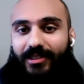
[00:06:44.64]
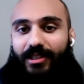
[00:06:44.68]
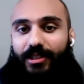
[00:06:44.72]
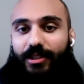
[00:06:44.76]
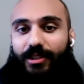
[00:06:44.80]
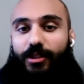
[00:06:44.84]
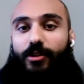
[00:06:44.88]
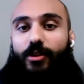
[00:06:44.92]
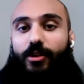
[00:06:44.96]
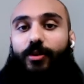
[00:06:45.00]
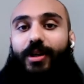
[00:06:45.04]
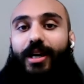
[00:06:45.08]

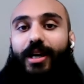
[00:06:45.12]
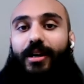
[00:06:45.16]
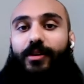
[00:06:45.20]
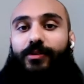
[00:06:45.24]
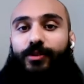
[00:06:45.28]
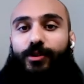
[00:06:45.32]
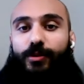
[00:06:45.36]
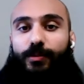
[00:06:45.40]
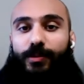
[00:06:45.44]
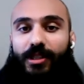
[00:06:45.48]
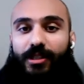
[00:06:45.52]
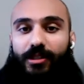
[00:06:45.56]
And listen, you
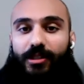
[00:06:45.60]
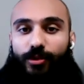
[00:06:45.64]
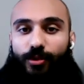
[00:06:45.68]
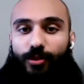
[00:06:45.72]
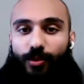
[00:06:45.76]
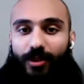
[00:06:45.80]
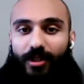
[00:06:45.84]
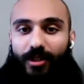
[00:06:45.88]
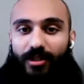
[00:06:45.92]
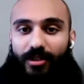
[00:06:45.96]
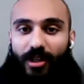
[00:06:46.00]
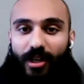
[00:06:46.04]
don't have to
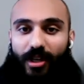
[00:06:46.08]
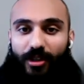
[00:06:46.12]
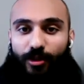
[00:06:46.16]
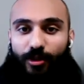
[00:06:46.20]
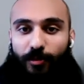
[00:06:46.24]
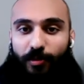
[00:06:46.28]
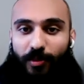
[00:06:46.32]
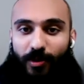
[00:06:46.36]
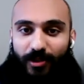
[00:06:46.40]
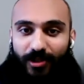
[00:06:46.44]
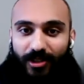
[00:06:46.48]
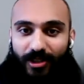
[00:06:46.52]
be doing
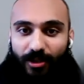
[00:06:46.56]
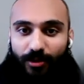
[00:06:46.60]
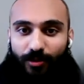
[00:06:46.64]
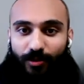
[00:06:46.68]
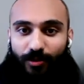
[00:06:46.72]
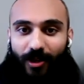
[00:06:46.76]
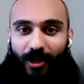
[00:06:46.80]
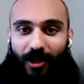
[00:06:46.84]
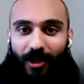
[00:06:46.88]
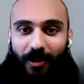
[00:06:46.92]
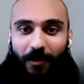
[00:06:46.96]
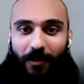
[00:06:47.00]
it
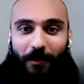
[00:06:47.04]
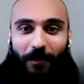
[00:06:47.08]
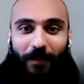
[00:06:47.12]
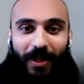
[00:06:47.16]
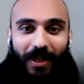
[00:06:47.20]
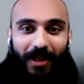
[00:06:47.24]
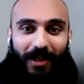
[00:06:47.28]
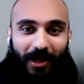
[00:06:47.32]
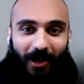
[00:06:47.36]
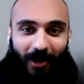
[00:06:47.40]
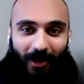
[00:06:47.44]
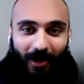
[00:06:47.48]
100%
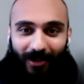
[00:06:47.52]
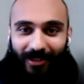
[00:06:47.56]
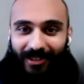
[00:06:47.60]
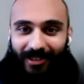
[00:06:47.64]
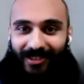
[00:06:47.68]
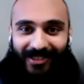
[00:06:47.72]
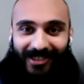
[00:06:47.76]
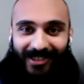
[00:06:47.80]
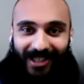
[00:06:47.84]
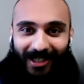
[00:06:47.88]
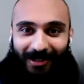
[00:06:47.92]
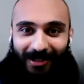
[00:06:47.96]
right
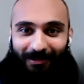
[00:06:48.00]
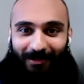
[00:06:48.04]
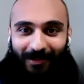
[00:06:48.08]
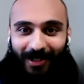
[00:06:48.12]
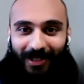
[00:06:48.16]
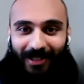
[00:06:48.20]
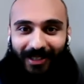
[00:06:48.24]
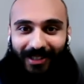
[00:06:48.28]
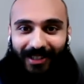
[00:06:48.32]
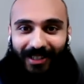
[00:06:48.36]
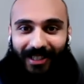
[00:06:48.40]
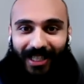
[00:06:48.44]
all the
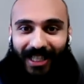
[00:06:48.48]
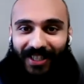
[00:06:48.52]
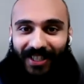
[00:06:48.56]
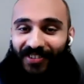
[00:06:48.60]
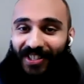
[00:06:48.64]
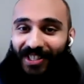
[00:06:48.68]
time.